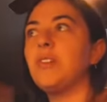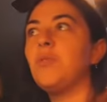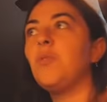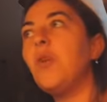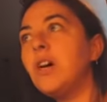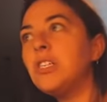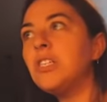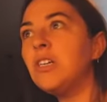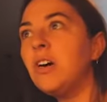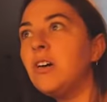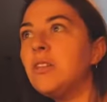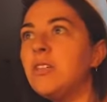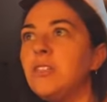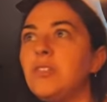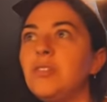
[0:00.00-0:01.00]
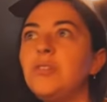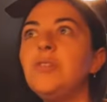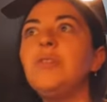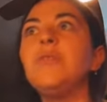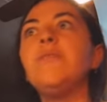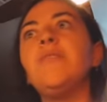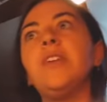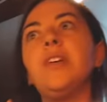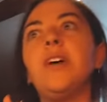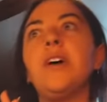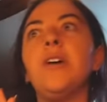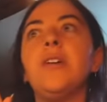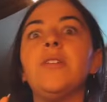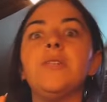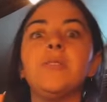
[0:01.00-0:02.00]
and watching all these YouTube
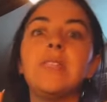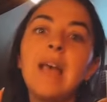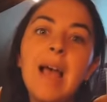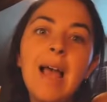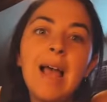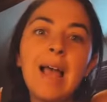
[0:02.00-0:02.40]
videos.